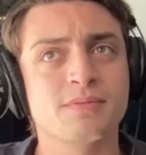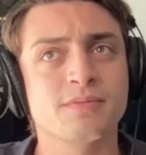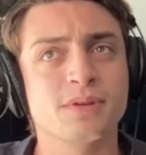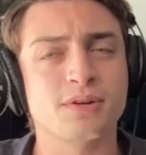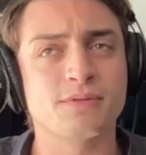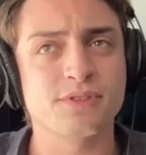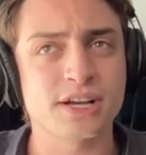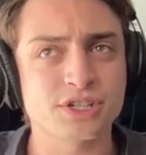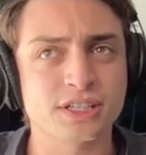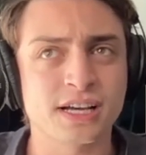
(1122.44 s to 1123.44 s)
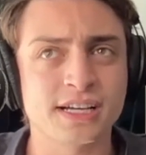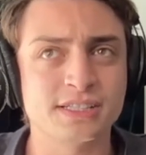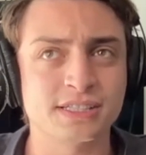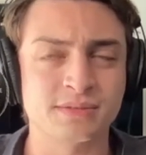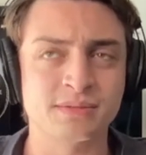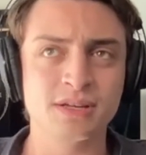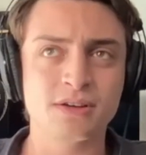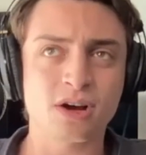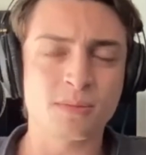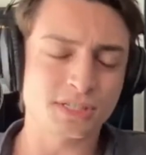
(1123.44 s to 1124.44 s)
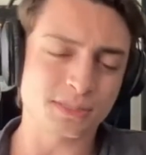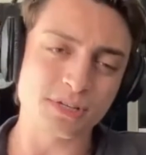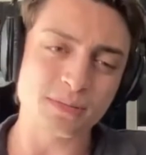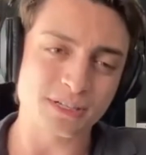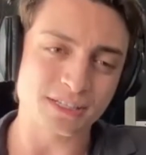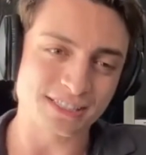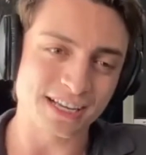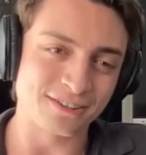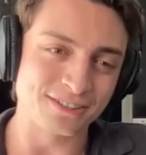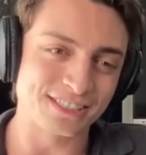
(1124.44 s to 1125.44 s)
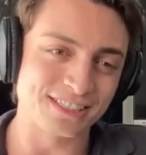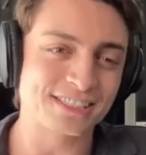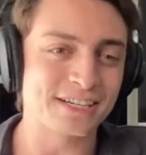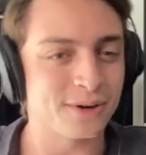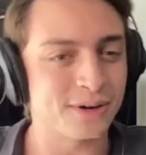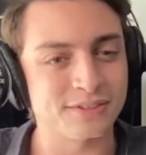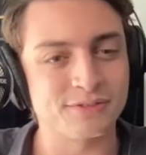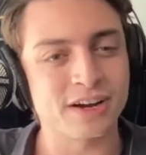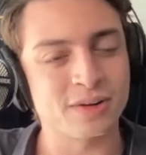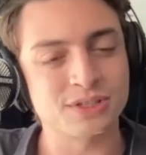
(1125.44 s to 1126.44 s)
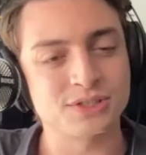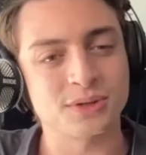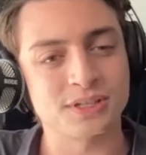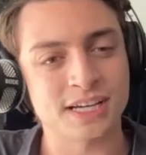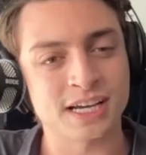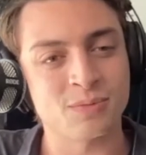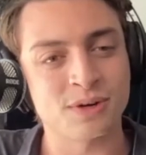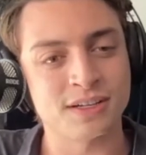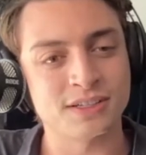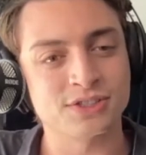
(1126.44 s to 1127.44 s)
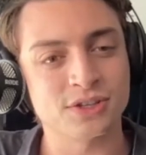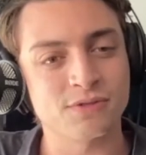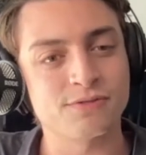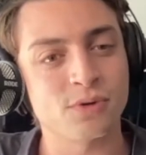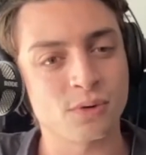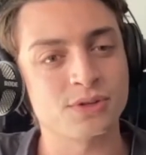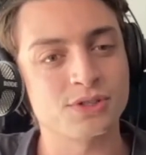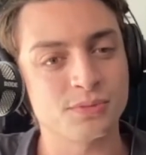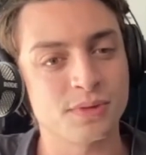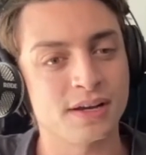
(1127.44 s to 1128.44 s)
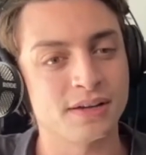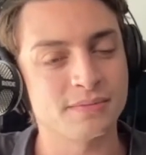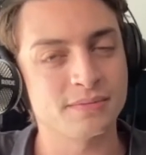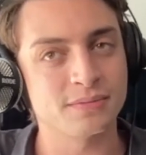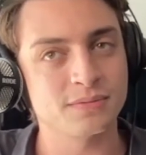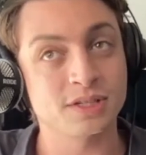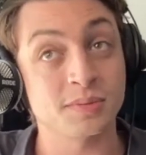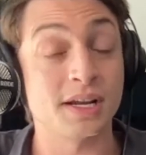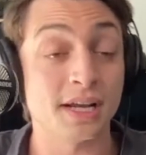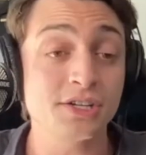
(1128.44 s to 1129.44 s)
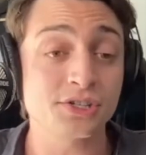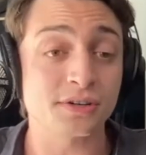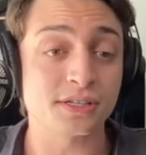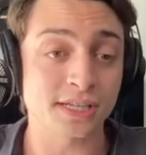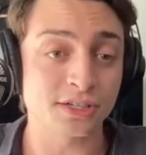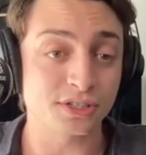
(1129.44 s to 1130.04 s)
you know flashing lights and ominous beeping sounds and sterile environments all the time when it is so foreign to my to my nature essentially